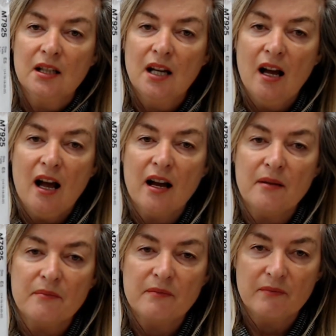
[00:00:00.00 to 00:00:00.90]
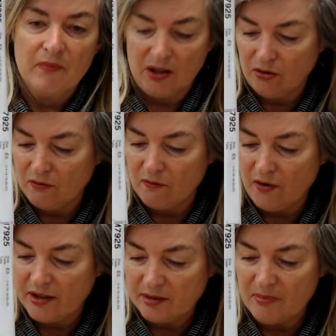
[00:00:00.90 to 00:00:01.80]
but I couldn't
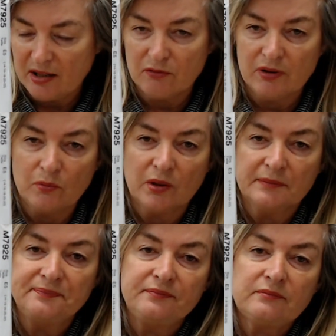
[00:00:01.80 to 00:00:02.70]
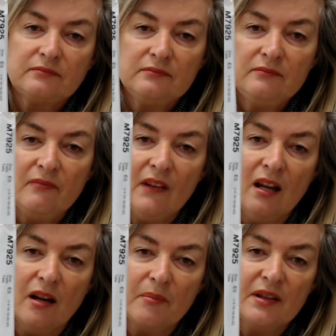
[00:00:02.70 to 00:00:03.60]
find a mandarin one.
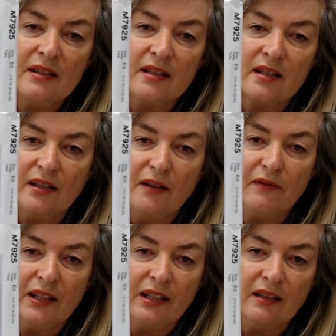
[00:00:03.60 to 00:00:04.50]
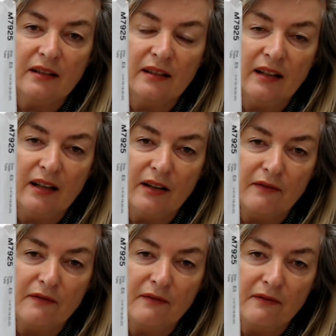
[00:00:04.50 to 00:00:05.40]
But this is a lovely
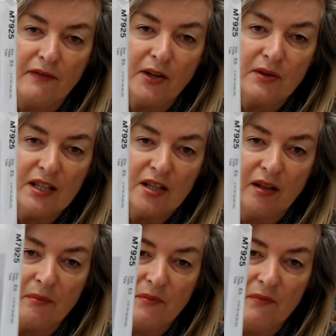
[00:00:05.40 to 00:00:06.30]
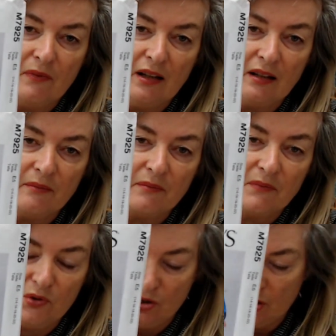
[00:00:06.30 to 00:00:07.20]
floaty type shirt